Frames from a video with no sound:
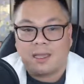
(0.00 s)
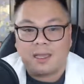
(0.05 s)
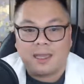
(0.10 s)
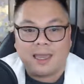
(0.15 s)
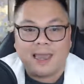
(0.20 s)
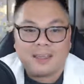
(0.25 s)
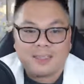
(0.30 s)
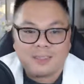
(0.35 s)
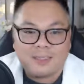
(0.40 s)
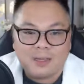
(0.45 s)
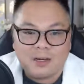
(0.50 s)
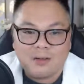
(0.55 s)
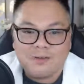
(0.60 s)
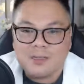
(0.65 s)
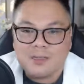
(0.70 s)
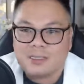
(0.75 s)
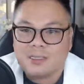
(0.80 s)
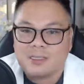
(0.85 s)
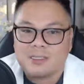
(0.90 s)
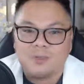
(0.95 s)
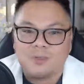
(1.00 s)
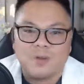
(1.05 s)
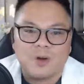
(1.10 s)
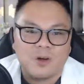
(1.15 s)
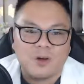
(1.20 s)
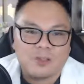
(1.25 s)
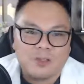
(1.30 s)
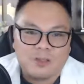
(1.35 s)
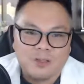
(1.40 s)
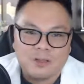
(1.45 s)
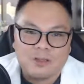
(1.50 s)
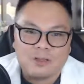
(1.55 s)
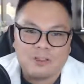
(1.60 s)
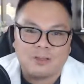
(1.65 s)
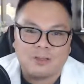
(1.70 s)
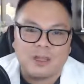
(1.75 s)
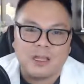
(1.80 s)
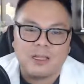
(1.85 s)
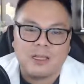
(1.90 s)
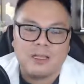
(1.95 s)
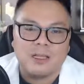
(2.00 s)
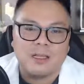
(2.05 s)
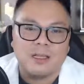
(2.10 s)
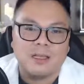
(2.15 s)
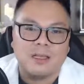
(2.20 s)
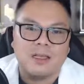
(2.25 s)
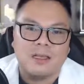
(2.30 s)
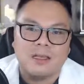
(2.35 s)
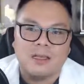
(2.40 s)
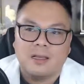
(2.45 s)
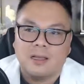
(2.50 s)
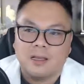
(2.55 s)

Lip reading: Cash services, personal training.